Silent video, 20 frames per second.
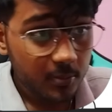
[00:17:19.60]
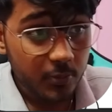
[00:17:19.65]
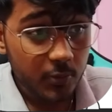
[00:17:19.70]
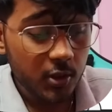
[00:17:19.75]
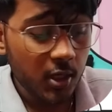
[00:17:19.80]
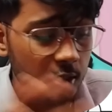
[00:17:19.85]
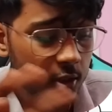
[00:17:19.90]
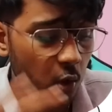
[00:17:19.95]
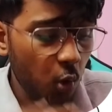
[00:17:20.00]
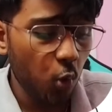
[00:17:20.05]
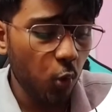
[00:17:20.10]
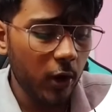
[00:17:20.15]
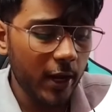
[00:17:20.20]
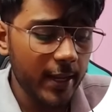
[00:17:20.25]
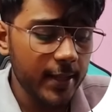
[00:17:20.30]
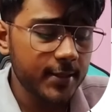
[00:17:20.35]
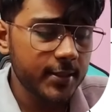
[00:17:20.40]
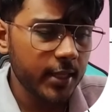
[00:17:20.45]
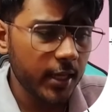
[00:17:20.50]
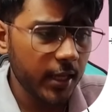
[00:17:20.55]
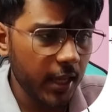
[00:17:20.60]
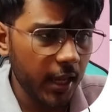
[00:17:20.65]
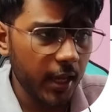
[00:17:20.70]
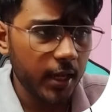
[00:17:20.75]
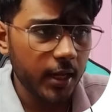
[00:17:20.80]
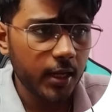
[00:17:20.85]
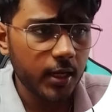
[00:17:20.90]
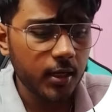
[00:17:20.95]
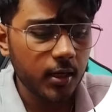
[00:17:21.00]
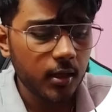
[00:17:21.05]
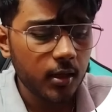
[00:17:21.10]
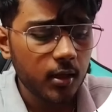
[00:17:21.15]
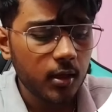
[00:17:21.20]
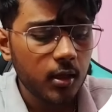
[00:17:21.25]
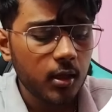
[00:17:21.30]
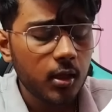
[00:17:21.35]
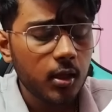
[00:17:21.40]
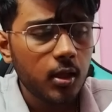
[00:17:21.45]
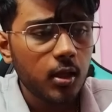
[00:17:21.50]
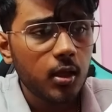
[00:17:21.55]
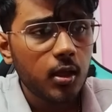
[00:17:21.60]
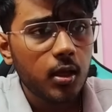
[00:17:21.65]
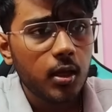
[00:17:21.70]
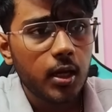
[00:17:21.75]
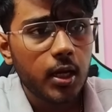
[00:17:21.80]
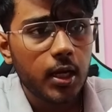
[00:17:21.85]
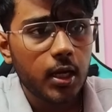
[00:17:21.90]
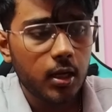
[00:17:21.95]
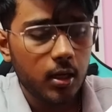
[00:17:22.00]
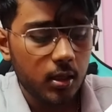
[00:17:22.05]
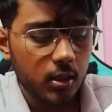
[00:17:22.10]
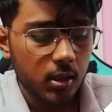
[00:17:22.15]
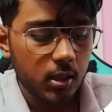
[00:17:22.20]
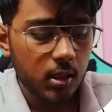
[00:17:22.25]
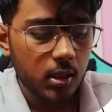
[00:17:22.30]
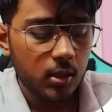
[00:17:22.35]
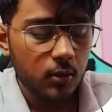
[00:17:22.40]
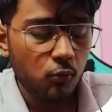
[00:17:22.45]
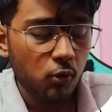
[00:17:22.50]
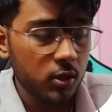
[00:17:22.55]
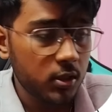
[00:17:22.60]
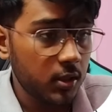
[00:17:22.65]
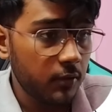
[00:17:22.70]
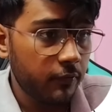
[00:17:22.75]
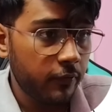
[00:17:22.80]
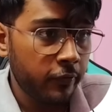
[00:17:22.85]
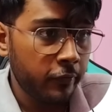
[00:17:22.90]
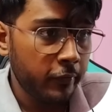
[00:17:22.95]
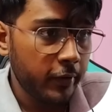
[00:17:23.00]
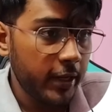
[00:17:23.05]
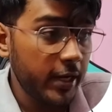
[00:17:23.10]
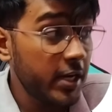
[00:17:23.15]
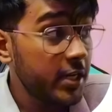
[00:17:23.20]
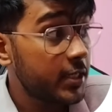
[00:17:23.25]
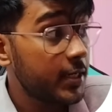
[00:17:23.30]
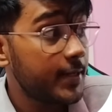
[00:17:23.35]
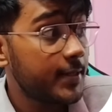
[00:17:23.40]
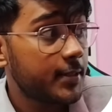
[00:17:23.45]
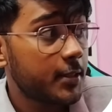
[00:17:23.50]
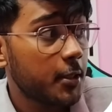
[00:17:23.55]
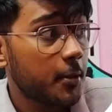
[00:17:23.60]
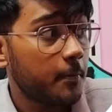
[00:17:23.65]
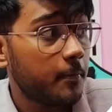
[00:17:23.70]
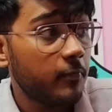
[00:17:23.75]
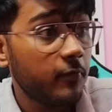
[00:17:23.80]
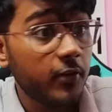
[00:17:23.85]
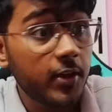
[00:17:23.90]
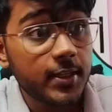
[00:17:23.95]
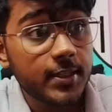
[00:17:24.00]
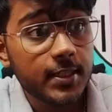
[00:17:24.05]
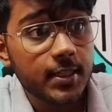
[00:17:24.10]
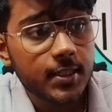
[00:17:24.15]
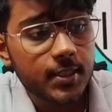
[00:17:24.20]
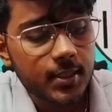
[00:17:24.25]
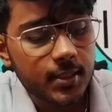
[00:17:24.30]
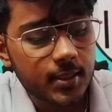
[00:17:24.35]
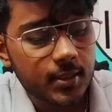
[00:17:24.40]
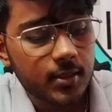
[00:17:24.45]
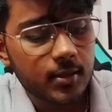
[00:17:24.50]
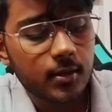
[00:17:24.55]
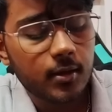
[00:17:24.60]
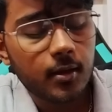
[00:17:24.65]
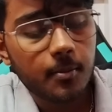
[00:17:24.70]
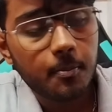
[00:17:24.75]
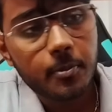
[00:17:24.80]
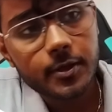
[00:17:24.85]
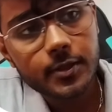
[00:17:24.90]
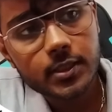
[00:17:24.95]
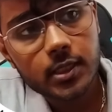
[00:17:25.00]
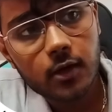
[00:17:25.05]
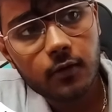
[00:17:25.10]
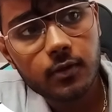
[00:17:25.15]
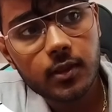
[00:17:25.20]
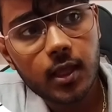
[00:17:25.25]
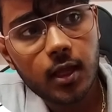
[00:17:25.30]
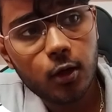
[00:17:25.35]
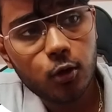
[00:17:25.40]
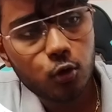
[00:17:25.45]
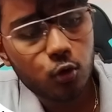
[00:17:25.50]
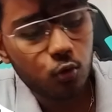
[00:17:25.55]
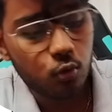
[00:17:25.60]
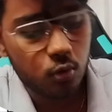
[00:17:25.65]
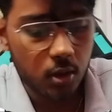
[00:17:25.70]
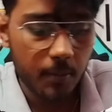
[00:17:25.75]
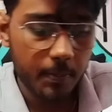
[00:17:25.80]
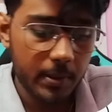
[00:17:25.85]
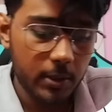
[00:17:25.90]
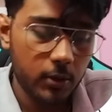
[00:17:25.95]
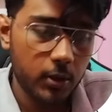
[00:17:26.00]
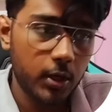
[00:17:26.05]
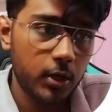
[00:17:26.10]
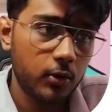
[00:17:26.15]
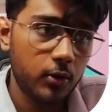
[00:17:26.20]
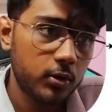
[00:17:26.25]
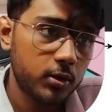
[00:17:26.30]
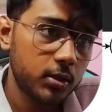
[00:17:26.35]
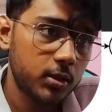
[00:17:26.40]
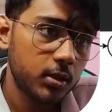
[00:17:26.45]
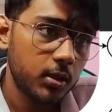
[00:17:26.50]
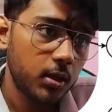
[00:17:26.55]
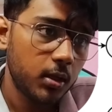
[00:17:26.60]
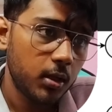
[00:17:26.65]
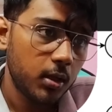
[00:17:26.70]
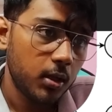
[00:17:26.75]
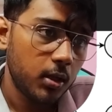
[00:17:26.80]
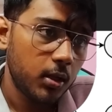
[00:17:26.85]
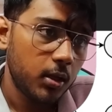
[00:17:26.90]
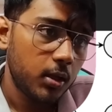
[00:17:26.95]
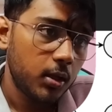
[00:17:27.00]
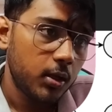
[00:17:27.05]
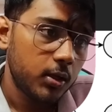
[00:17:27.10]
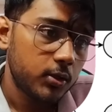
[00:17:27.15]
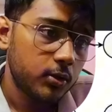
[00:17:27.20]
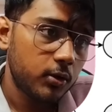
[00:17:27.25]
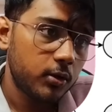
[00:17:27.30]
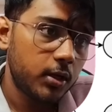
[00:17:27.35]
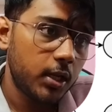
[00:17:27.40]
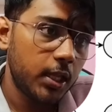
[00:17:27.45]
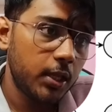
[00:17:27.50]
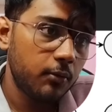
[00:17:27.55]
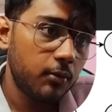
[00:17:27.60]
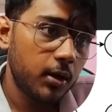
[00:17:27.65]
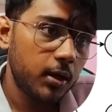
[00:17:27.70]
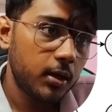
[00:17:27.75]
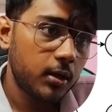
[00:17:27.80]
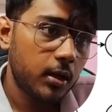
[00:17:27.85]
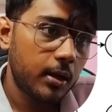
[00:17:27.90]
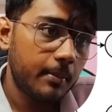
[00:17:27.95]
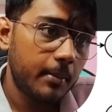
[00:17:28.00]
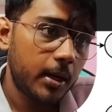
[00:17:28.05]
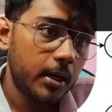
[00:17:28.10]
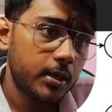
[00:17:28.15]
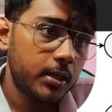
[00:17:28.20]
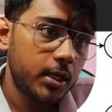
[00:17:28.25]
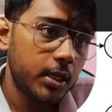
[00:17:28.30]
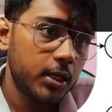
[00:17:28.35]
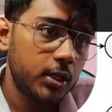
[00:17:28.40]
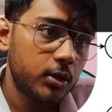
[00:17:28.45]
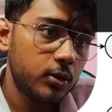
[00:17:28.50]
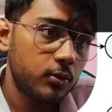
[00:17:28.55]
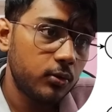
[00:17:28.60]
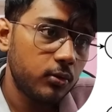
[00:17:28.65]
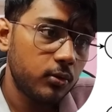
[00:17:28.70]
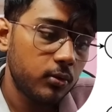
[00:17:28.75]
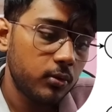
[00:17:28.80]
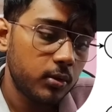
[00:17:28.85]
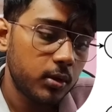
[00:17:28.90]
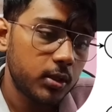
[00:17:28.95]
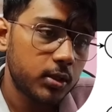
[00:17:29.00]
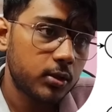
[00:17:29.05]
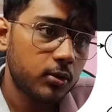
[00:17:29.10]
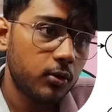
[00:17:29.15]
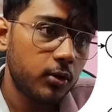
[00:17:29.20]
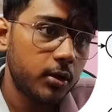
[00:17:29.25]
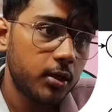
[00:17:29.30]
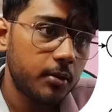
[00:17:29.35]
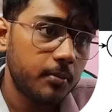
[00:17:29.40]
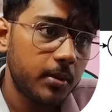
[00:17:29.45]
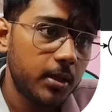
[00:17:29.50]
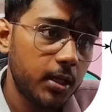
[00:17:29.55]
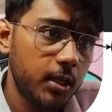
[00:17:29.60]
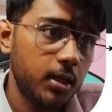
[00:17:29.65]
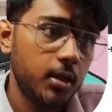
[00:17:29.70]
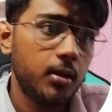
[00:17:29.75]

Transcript: So while second, and what's the initial step? We just preserve the 2 temporary nodes. So T1 comma T2 is going to be